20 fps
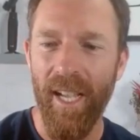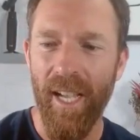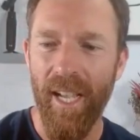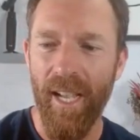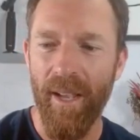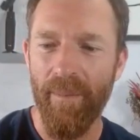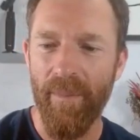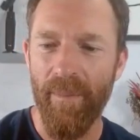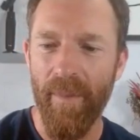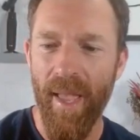
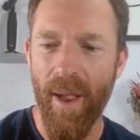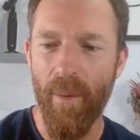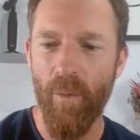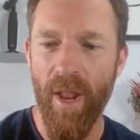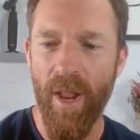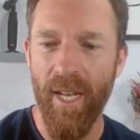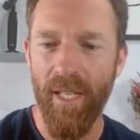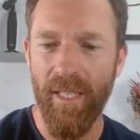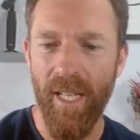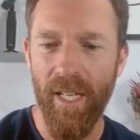And
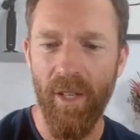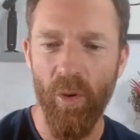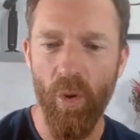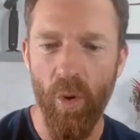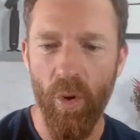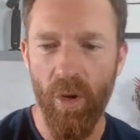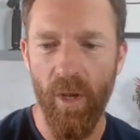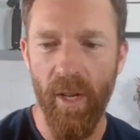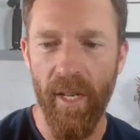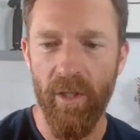when it did
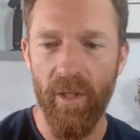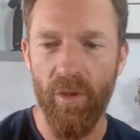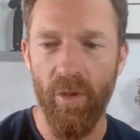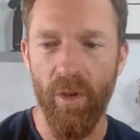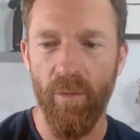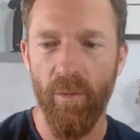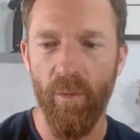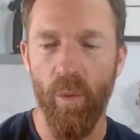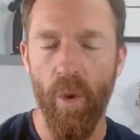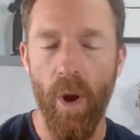all click,
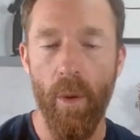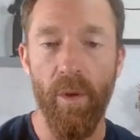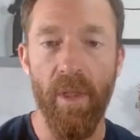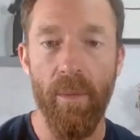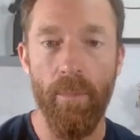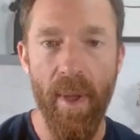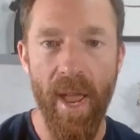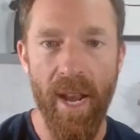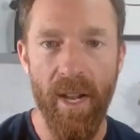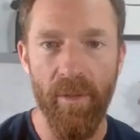sort of what were
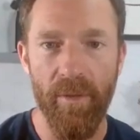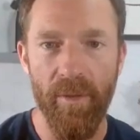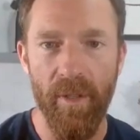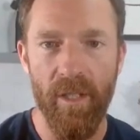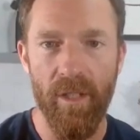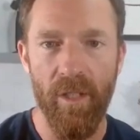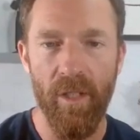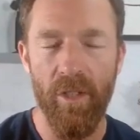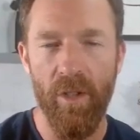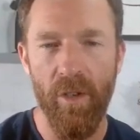the
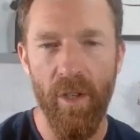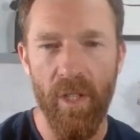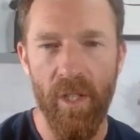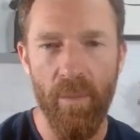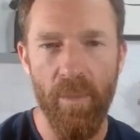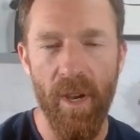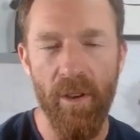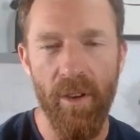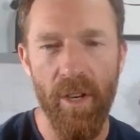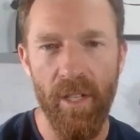benefits that you
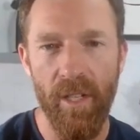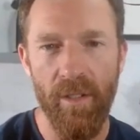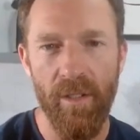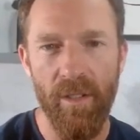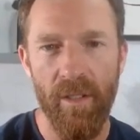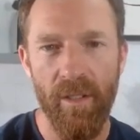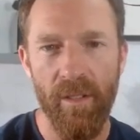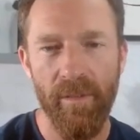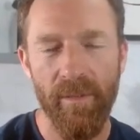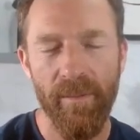
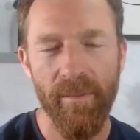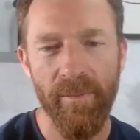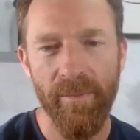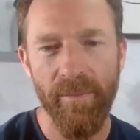experienced?